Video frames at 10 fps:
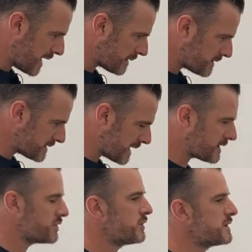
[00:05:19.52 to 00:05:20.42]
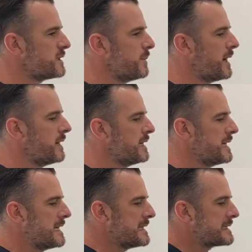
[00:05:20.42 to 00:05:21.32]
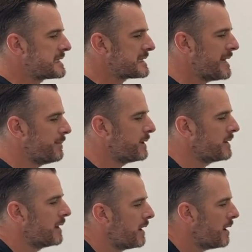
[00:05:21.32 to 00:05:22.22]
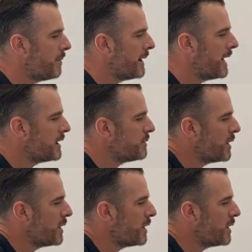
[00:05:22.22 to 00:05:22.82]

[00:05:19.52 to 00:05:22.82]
make a mistake, it's not just about slumping in the lower back.